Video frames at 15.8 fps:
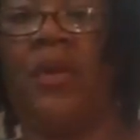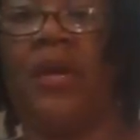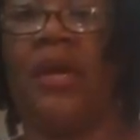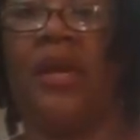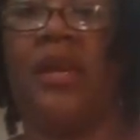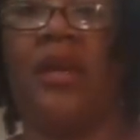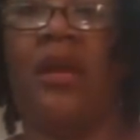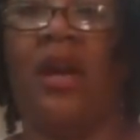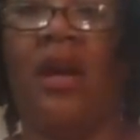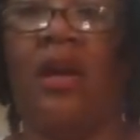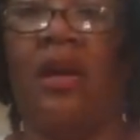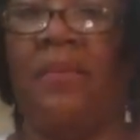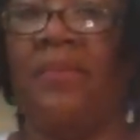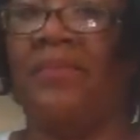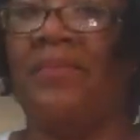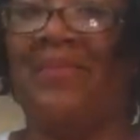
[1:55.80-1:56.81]
but
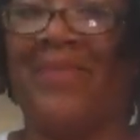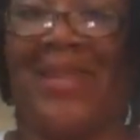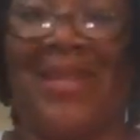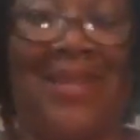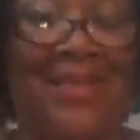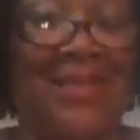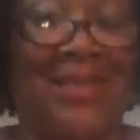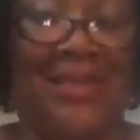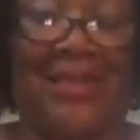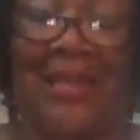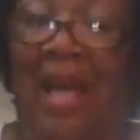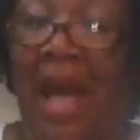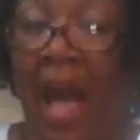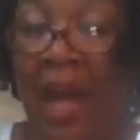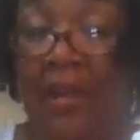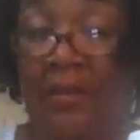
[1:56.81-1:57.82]
um, it's a
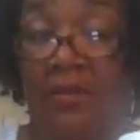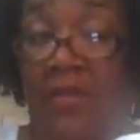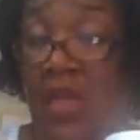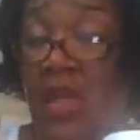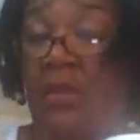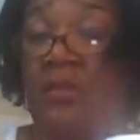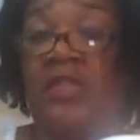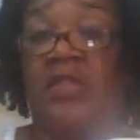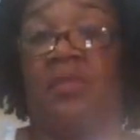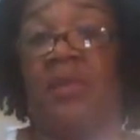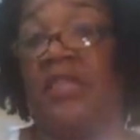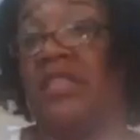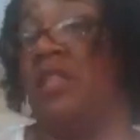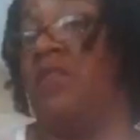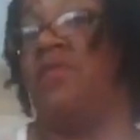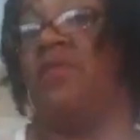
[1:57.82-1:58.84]
lot of them,
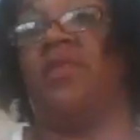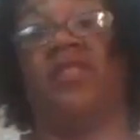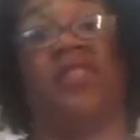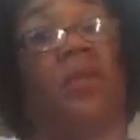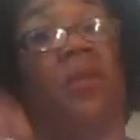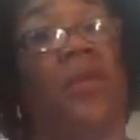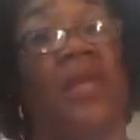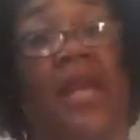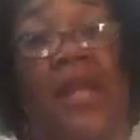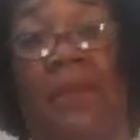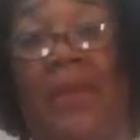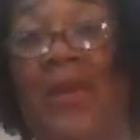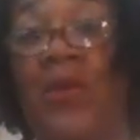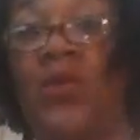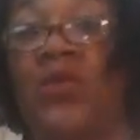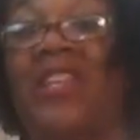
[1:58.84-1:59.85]
especially someone like
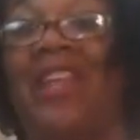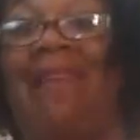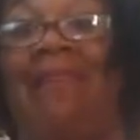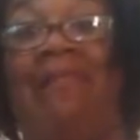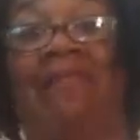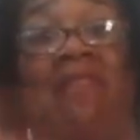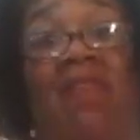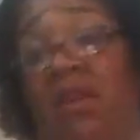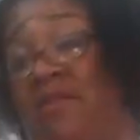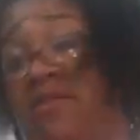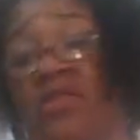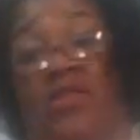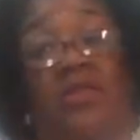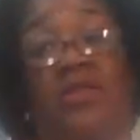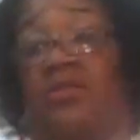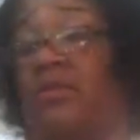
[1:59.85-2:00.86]
me who's
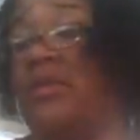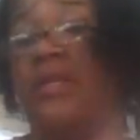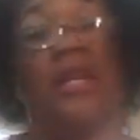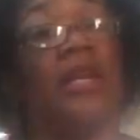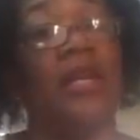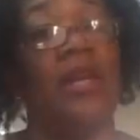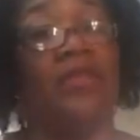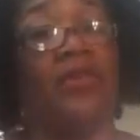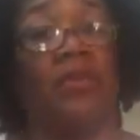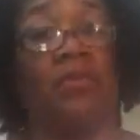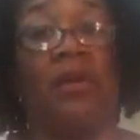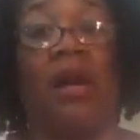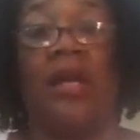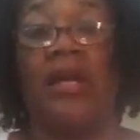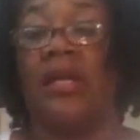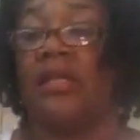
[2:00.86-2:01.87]
never used any of her
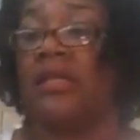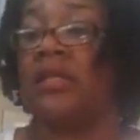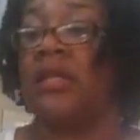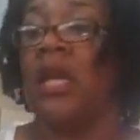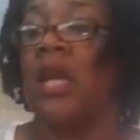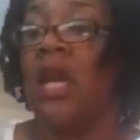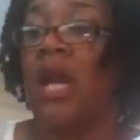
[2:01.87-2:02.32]
products.